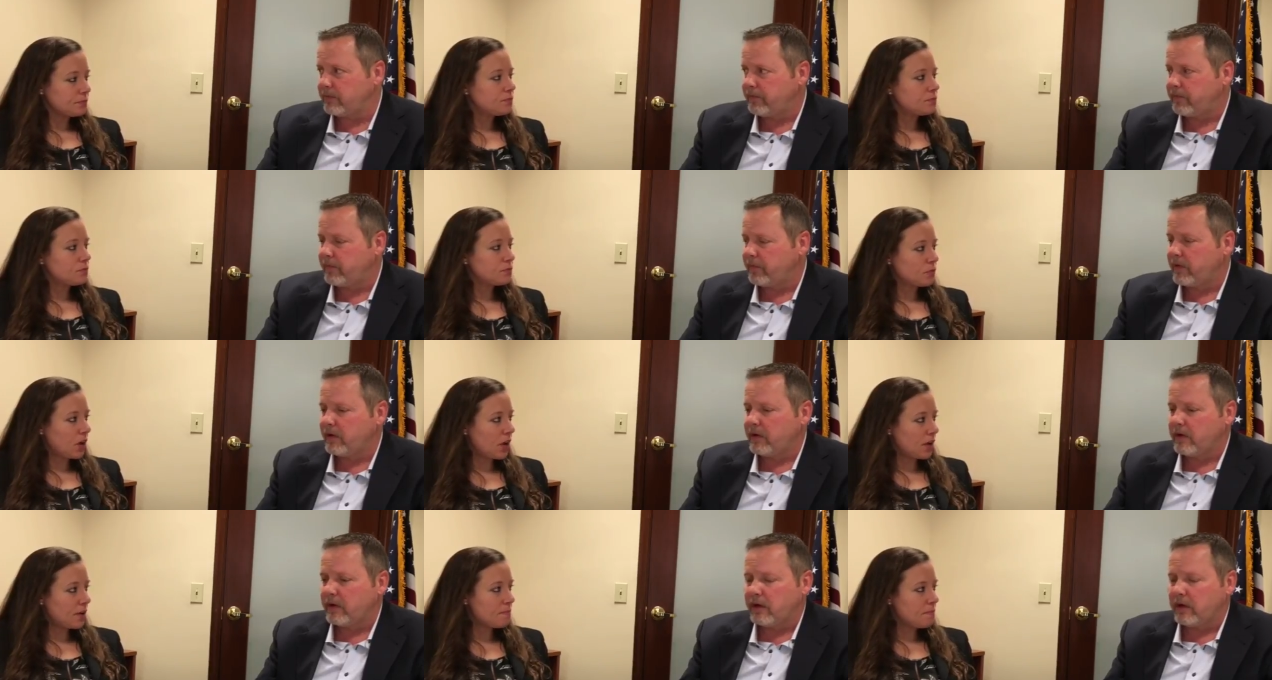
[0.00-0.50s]

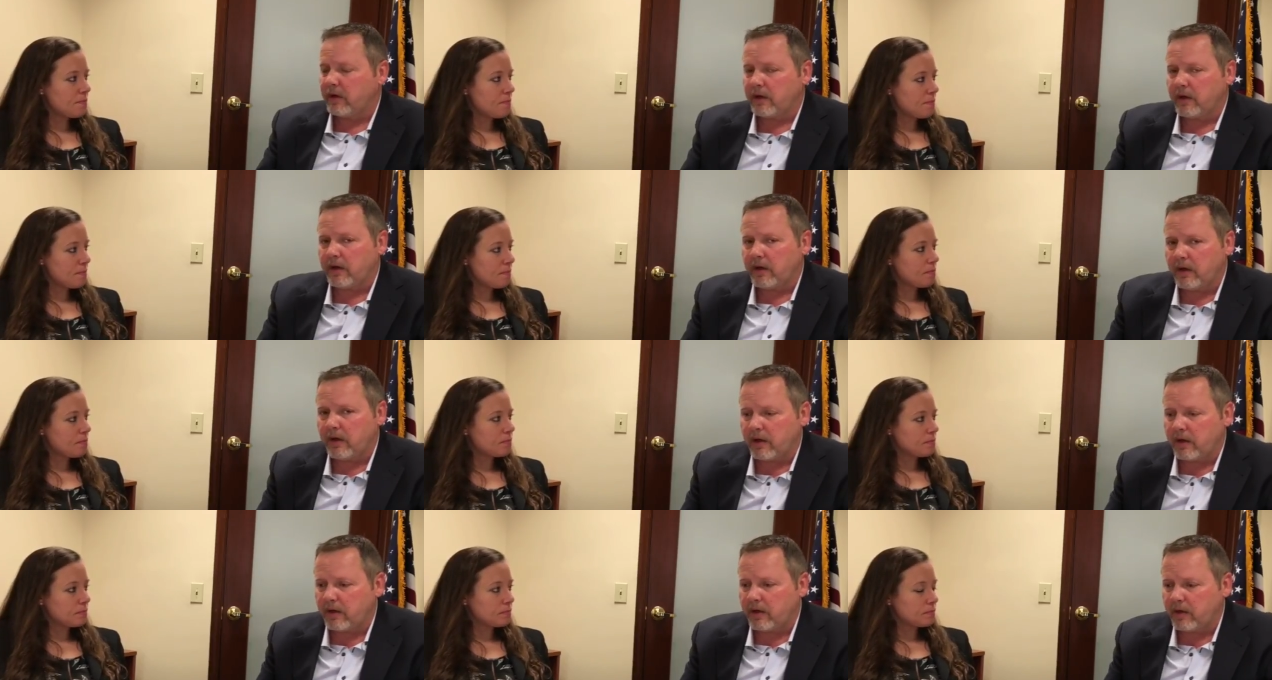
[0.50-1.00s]
Speaker 1: Right.
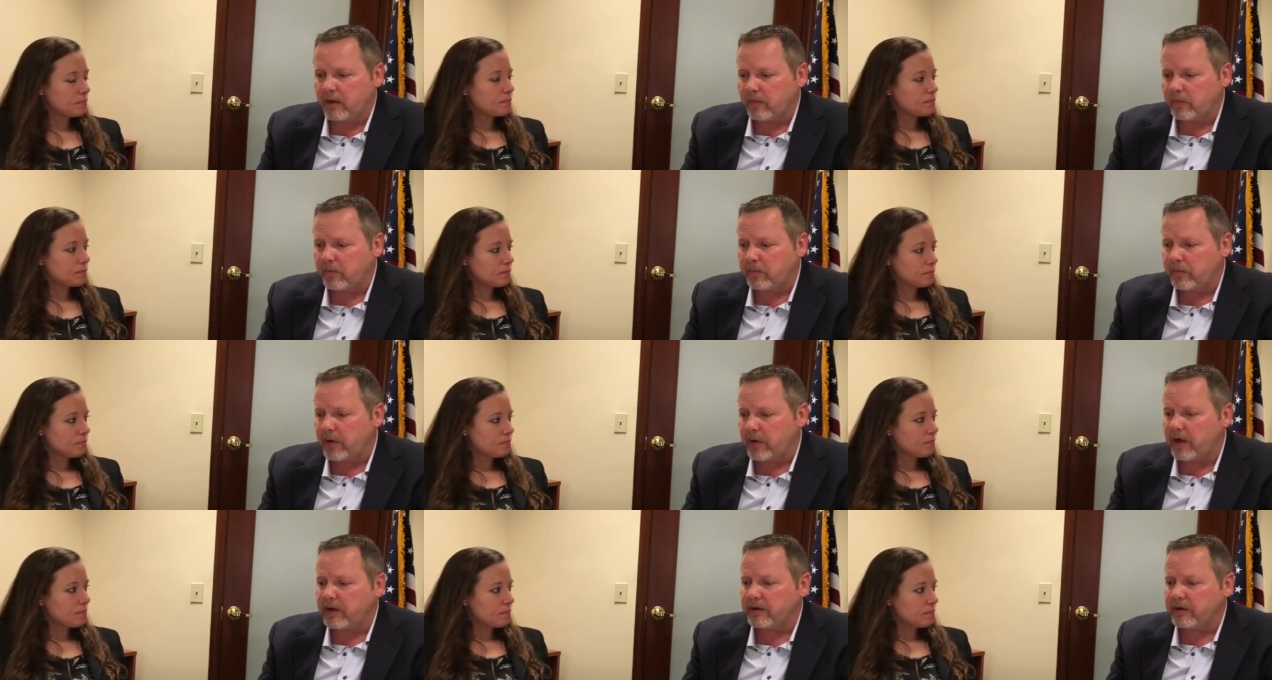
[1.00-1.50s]
Uh,
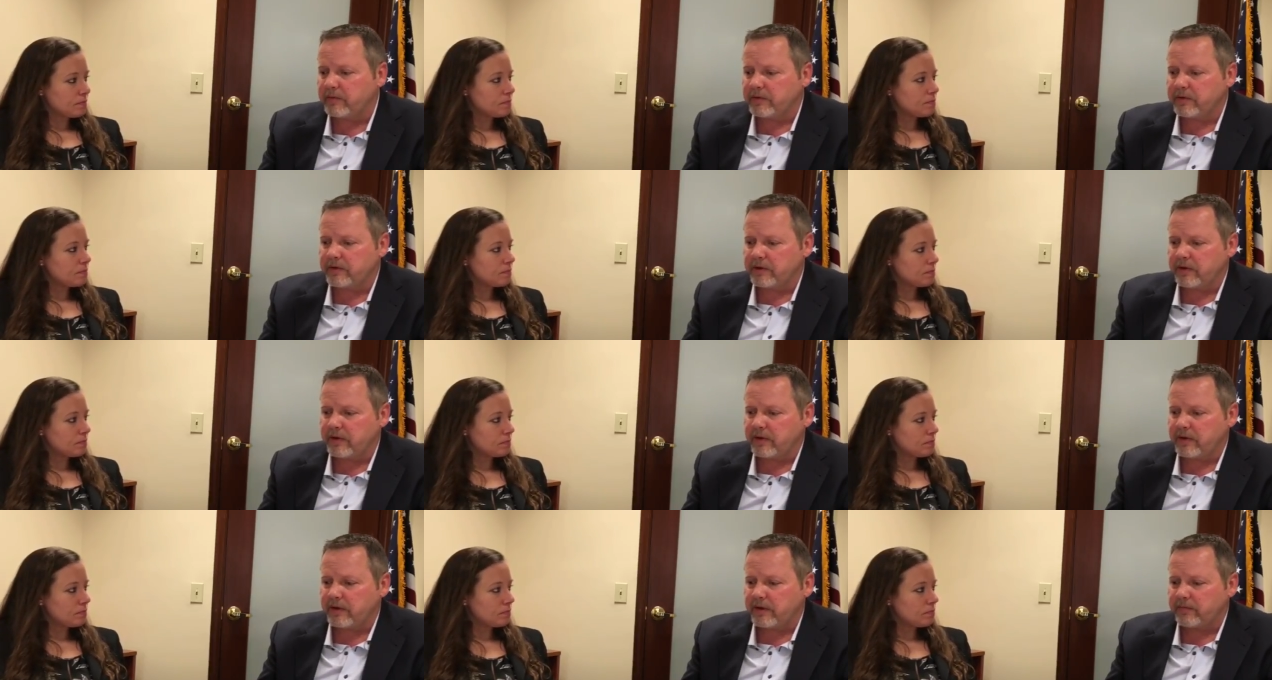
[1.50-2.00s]
but,
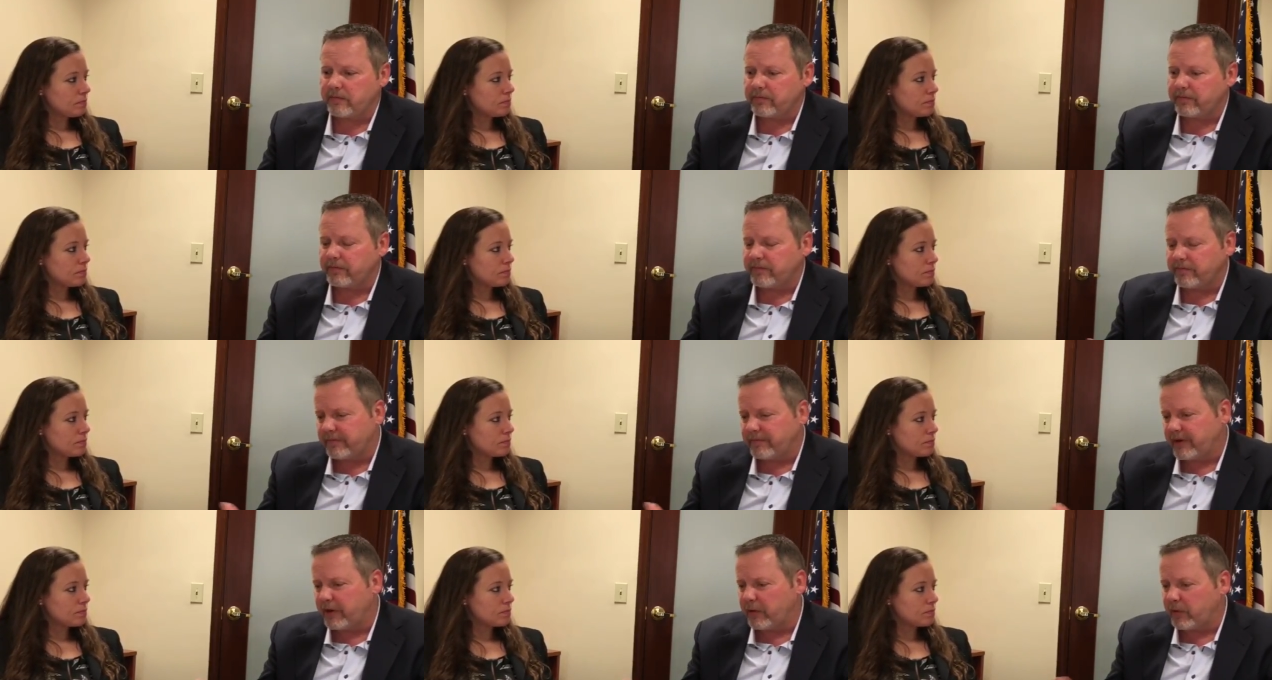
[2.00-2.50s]

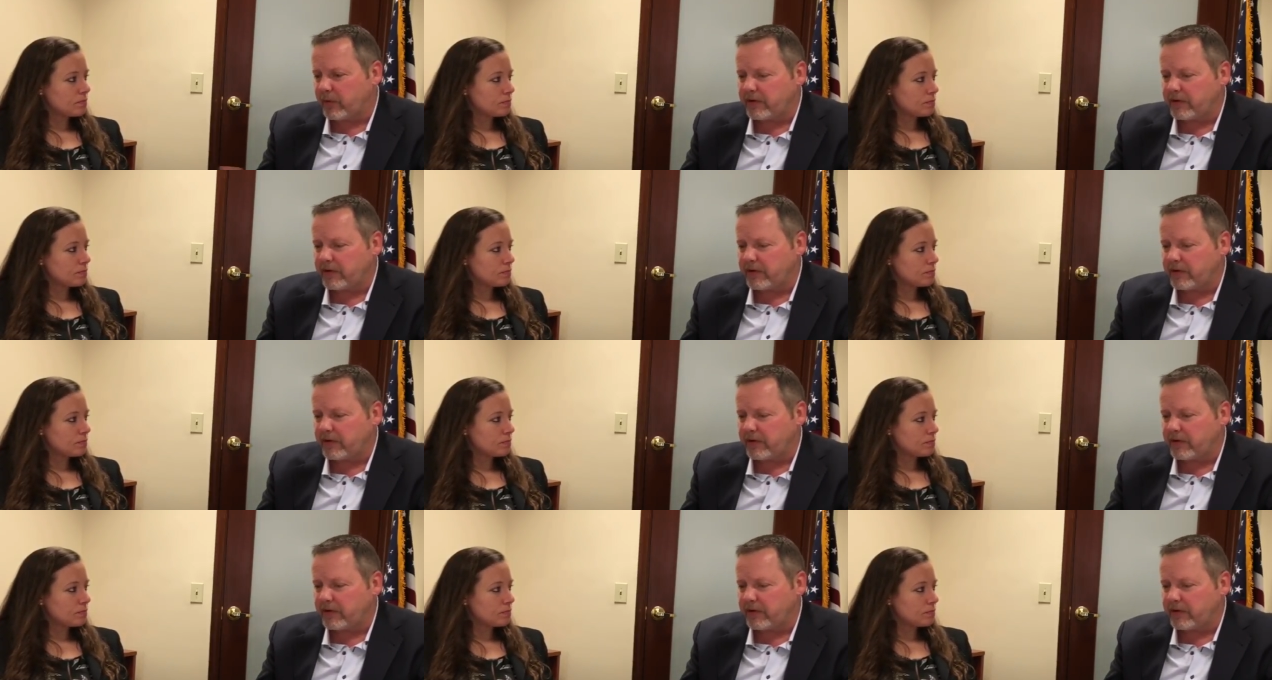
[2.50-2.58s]
you know,